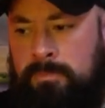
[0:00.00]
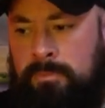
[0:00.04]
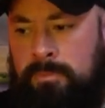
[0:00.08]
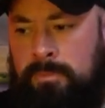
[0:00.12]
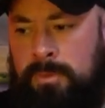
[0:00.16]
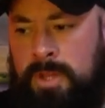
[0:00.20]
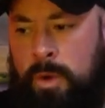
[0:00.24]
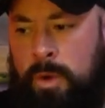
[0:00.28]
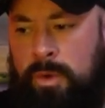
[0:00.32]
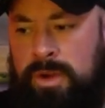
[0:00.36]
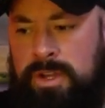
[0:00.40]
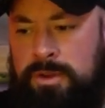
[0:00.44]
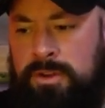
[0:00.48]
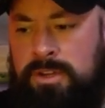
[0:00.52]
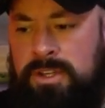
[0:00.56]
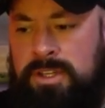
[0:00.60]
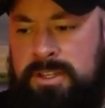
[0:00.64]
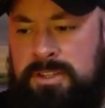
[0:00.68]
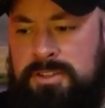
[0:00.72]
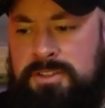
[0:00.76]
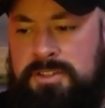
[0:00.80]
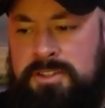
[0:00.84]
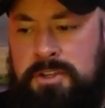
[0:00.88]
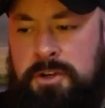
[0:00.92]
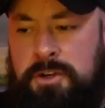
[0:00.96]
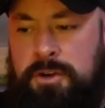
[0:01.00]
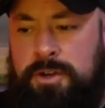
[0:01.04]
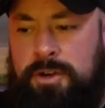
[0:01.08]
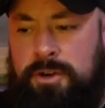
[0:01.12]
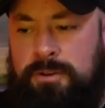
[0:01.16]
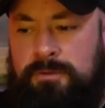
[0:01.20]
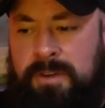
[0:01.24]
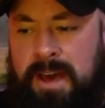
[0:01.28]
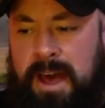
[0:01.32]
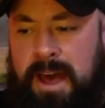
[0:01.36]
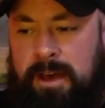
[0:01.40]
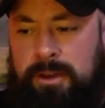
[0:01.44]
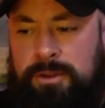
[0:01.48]
I want you to consider your
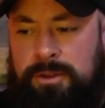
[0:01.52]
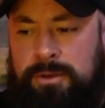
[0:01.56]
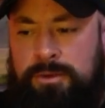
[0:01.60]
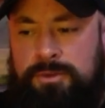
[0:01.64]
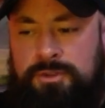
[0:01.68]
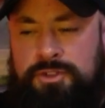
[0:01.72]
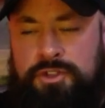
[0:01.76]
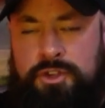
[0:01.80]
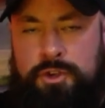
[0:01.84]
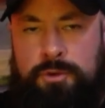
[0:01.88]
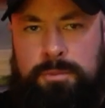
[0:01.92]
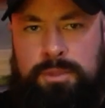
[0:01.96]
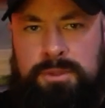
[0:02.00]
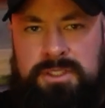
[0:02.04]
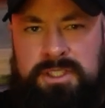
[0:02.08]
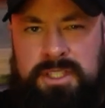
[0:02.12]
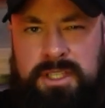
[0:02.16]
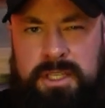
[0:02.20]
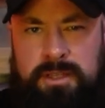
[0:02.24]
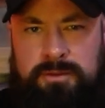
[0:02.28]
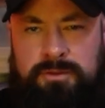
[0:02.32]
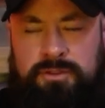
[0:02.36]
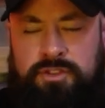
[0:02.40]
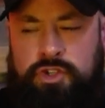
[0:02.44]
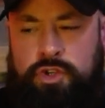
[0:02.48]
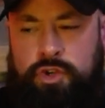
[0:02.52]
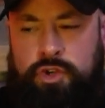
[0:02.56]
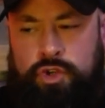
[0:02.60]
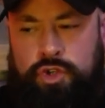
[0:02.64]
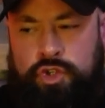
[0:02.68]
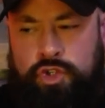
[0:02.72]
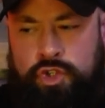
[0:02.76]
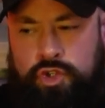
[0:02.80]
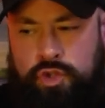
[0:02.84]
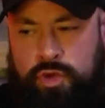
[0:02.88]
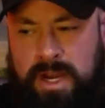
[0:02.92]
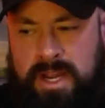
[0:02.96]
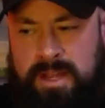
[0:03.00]
values, your beliefs, your
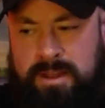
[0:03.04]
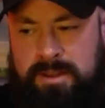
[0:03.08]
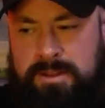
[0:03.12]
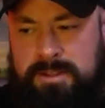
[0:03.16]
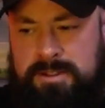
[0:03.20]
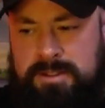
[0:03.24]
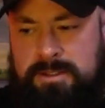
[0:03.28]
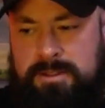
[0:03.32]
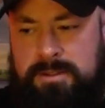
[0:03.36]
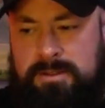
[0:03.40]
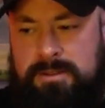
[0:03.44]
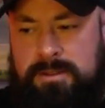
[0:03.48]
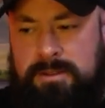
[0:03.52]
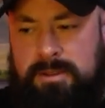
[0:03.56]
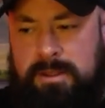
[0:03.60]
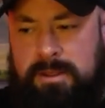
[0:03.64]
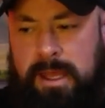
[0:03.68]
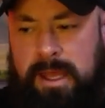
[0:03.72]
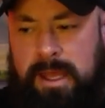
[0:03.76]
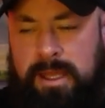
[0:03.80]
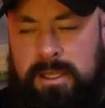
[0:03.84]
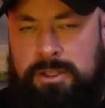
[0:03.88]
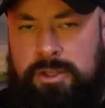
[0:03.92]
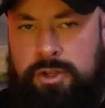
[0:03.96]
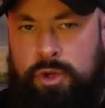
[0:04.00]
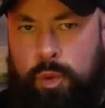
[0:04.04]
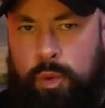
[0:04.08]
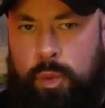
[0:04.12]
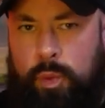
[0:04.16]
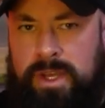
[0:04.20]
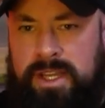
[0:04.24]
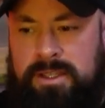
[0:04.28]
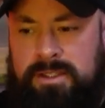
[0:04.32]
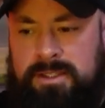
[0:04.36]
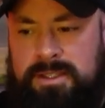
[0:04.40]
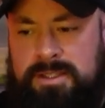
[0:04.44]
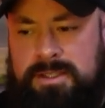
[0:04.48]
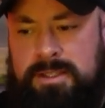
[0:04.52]
strengths, and your
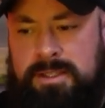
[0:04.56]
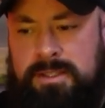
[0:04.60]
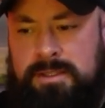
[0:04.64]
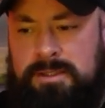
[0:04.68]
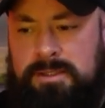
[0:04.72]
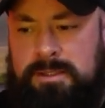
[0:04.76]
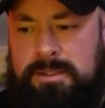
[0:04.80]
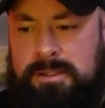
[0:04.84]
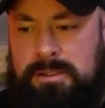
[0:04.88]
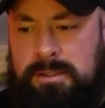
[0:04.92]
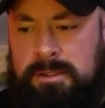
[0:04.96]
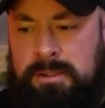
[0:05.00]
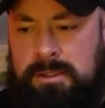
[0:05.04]
weaknesses.